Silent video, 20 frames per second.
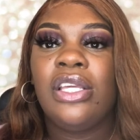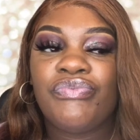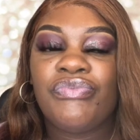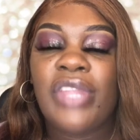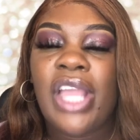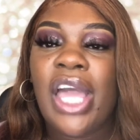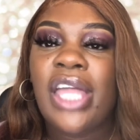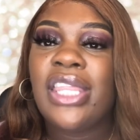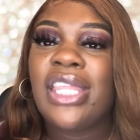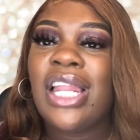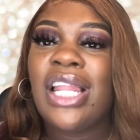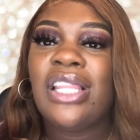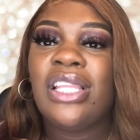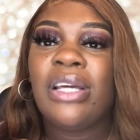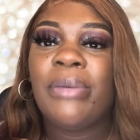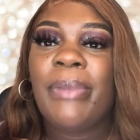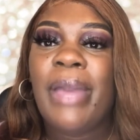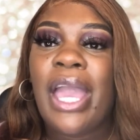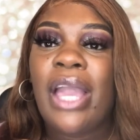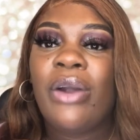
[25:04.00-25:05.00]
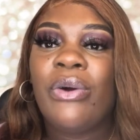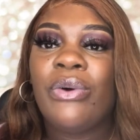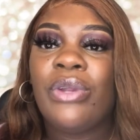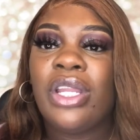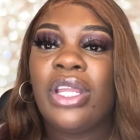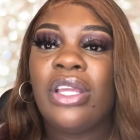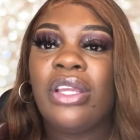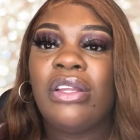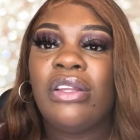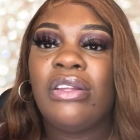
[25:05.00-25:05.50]
Now that I look back on
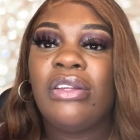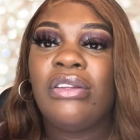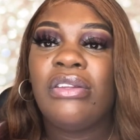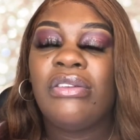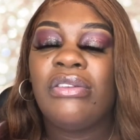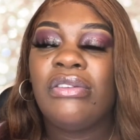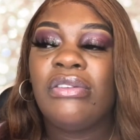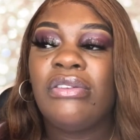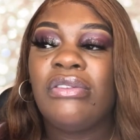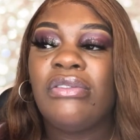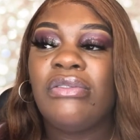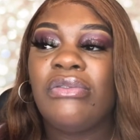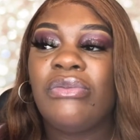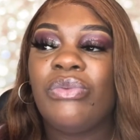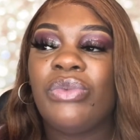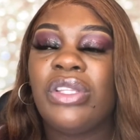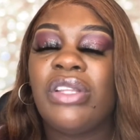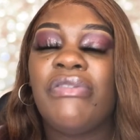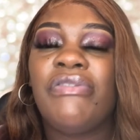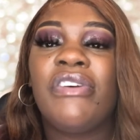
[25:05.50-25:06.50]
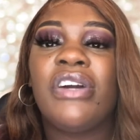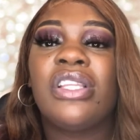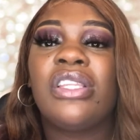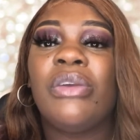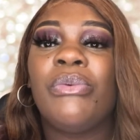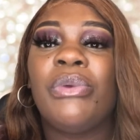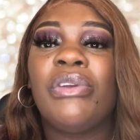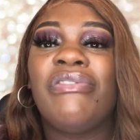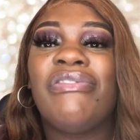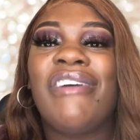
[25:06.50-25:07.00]
it, what the fuck
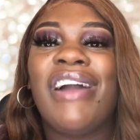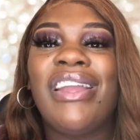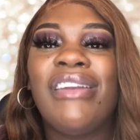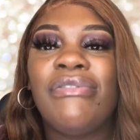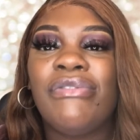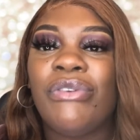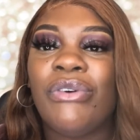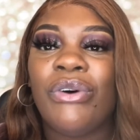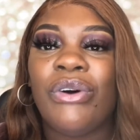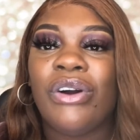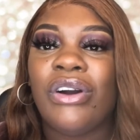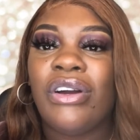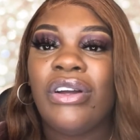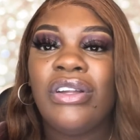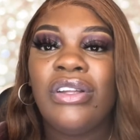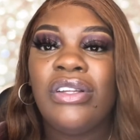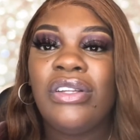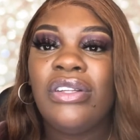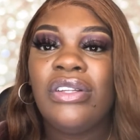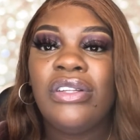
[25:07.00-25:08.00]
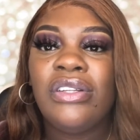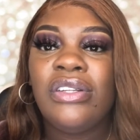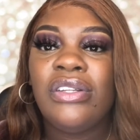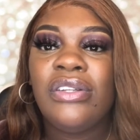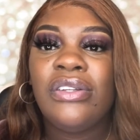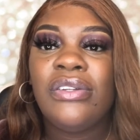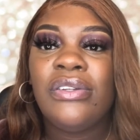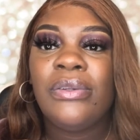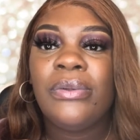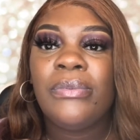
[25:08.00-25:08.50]
did we fight for?
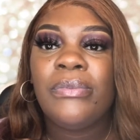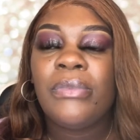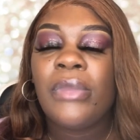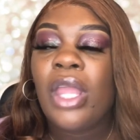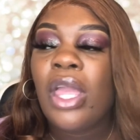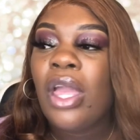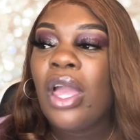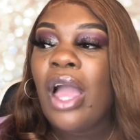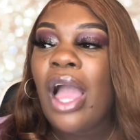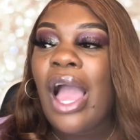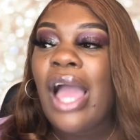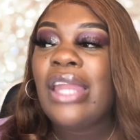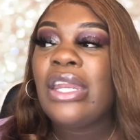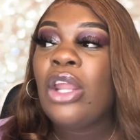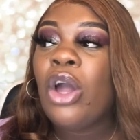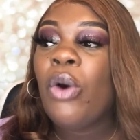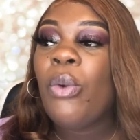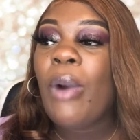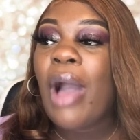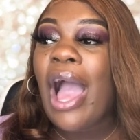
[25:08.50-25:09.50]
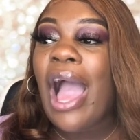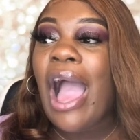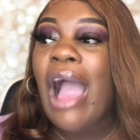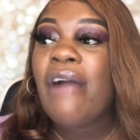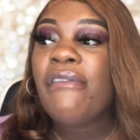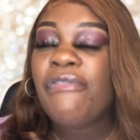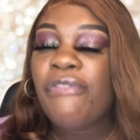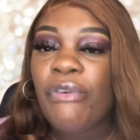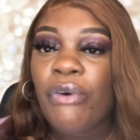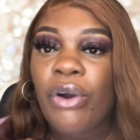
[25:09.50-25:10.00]
I know why
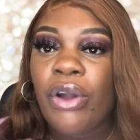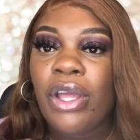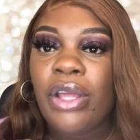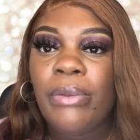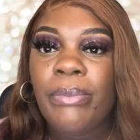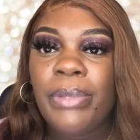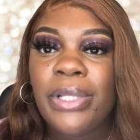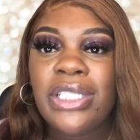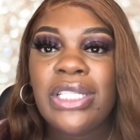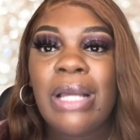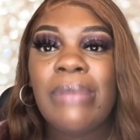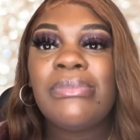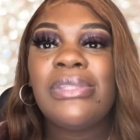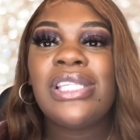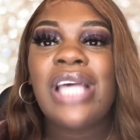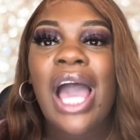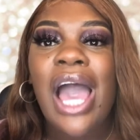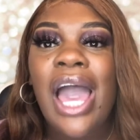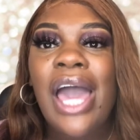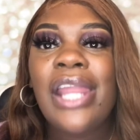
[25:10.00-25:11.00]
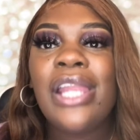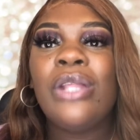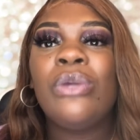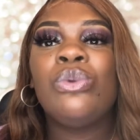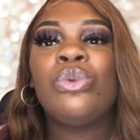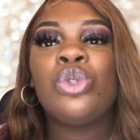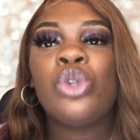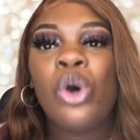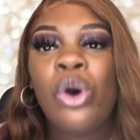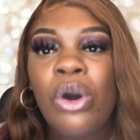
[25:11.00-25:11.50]
I fought. Bitch, I'm tired of
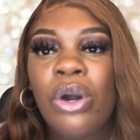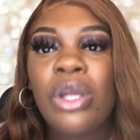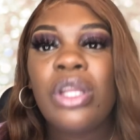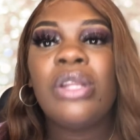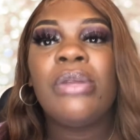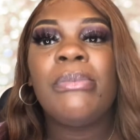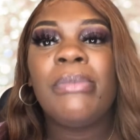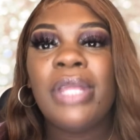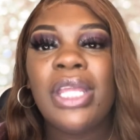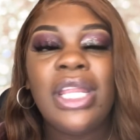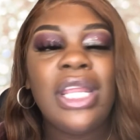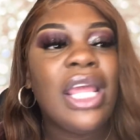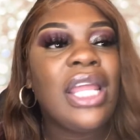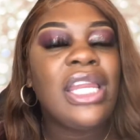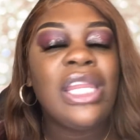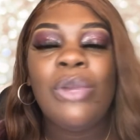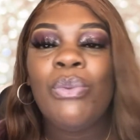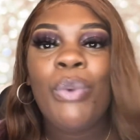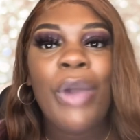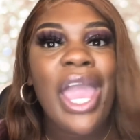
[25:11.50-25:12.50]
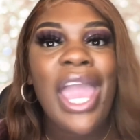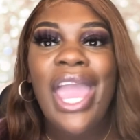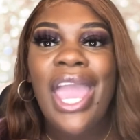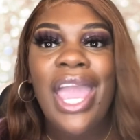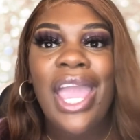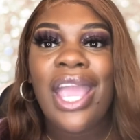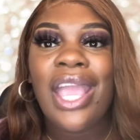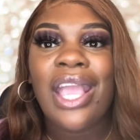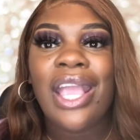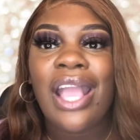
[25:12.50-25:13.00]
you talking to me
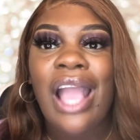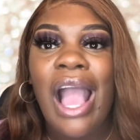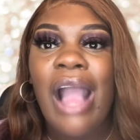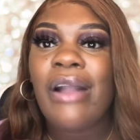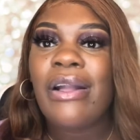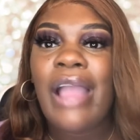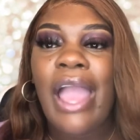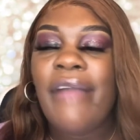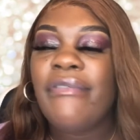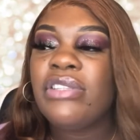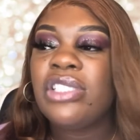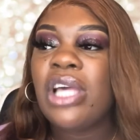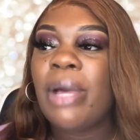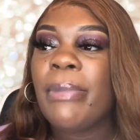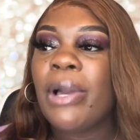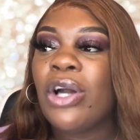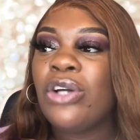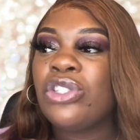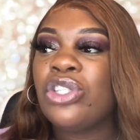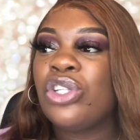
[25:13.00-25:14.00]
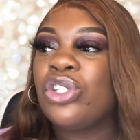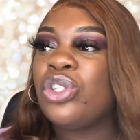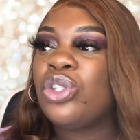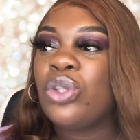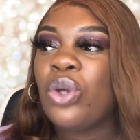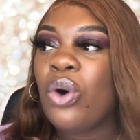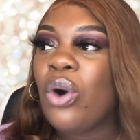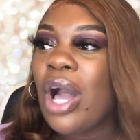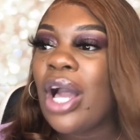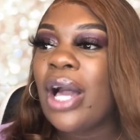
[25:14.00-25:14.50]
anyway. Every time I go to the
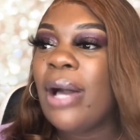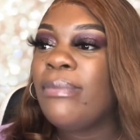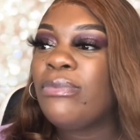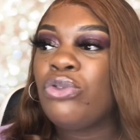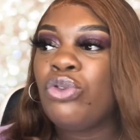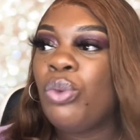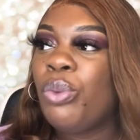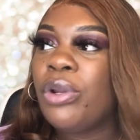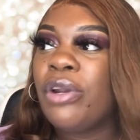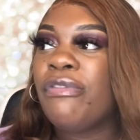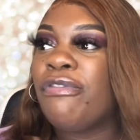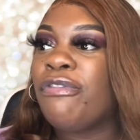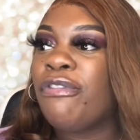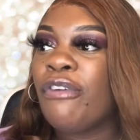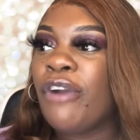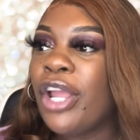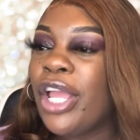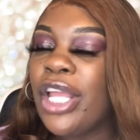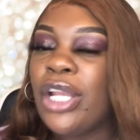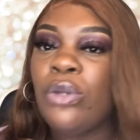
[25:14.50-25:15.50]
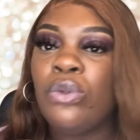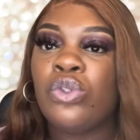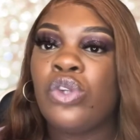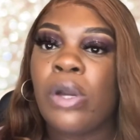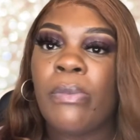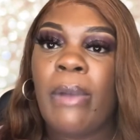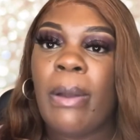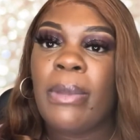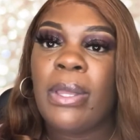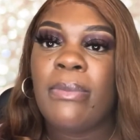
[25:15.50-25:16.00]
store, I come through with a friend. You
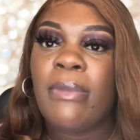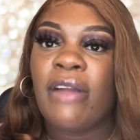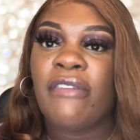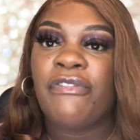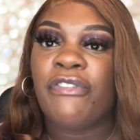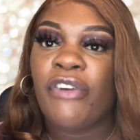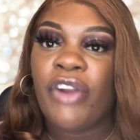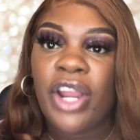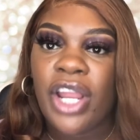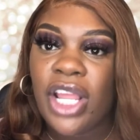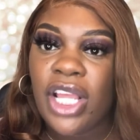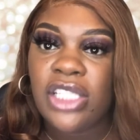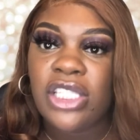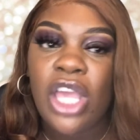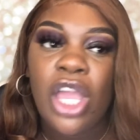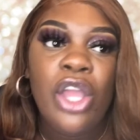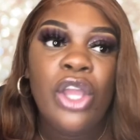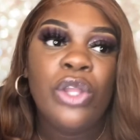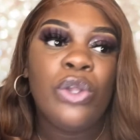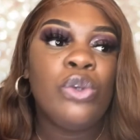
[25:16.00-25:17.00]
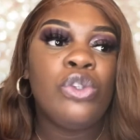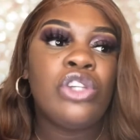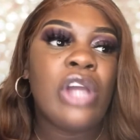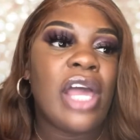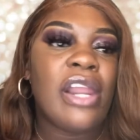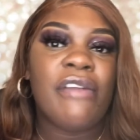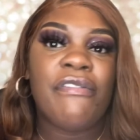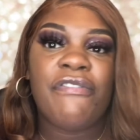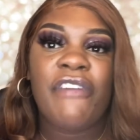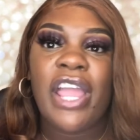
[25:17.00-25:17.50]
talking about me and my friends. You
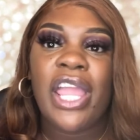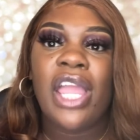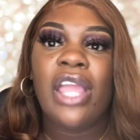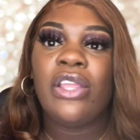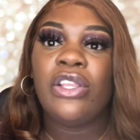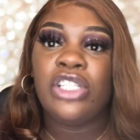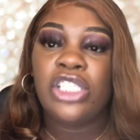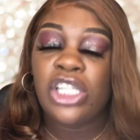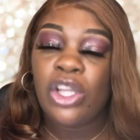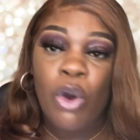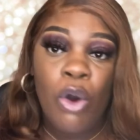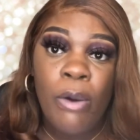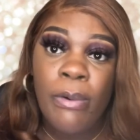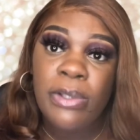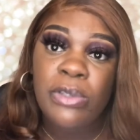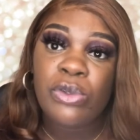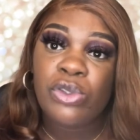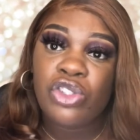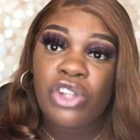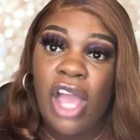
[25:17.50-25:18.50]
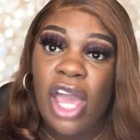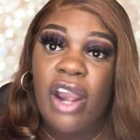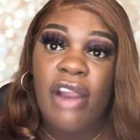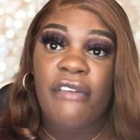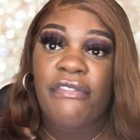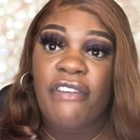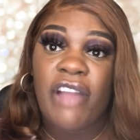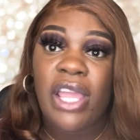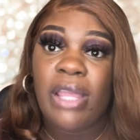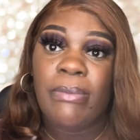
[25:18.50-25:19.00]
trying to fight. She always is trying to
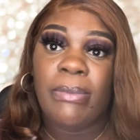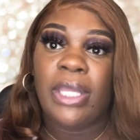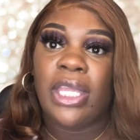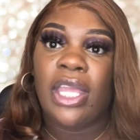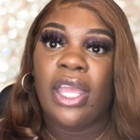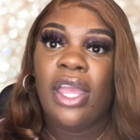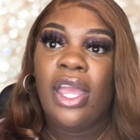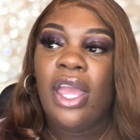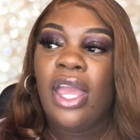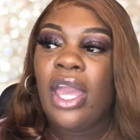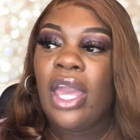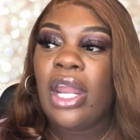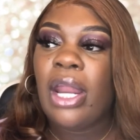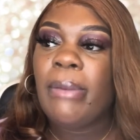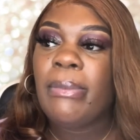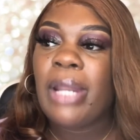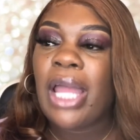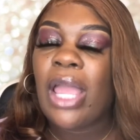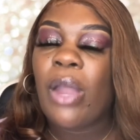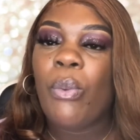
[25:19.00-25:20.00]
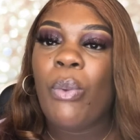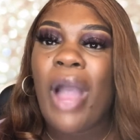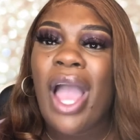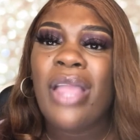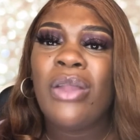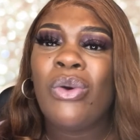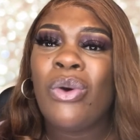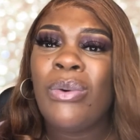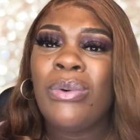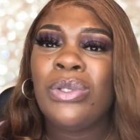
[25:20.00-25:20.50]
fight me. And I'm like, why
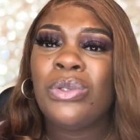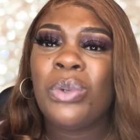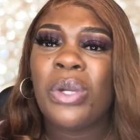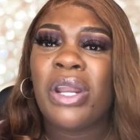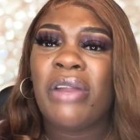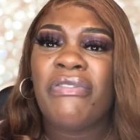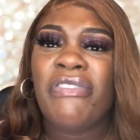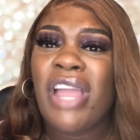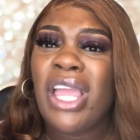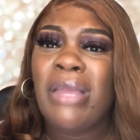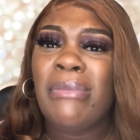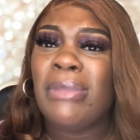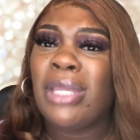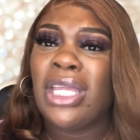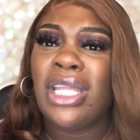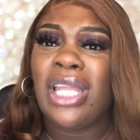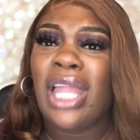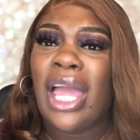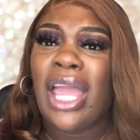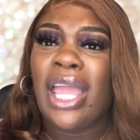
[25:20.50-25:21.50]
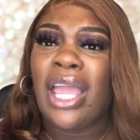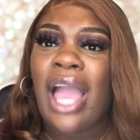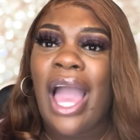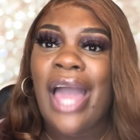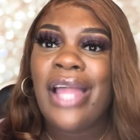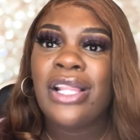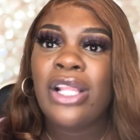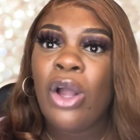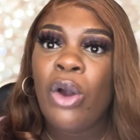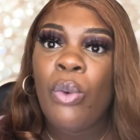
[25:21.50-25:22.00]
you always want to fight me? Like,
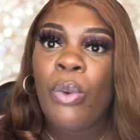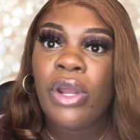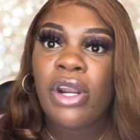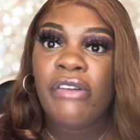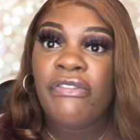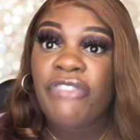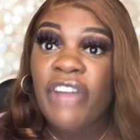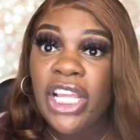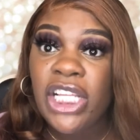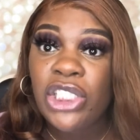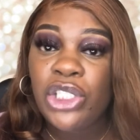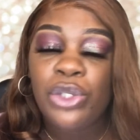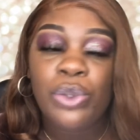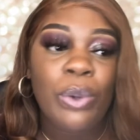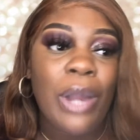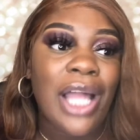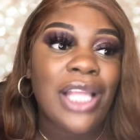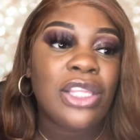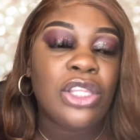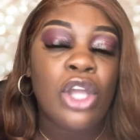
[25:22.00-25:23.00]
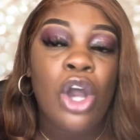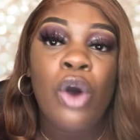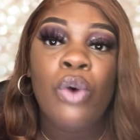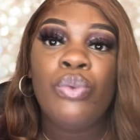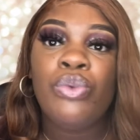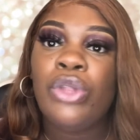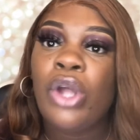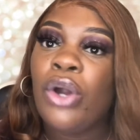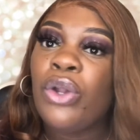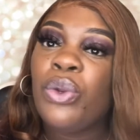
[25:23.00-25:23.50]
I don't want to fight you. I
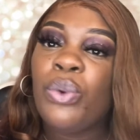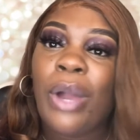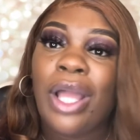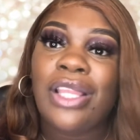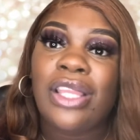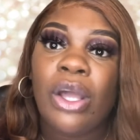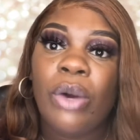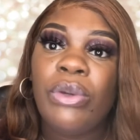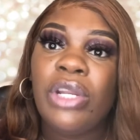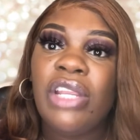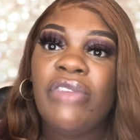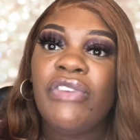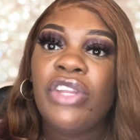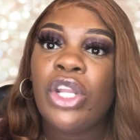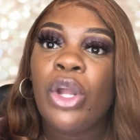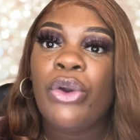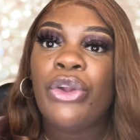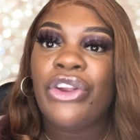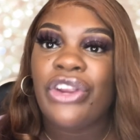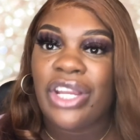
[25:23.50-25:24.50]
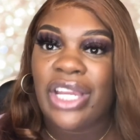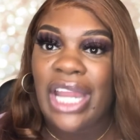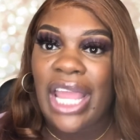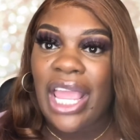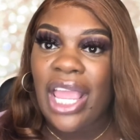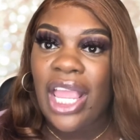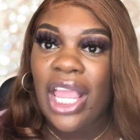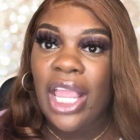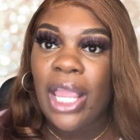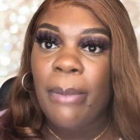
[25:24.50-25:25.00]
don't know you. I don't even know your
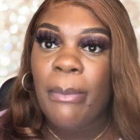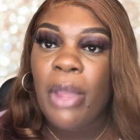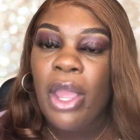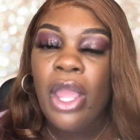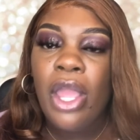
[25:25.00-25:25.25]
name.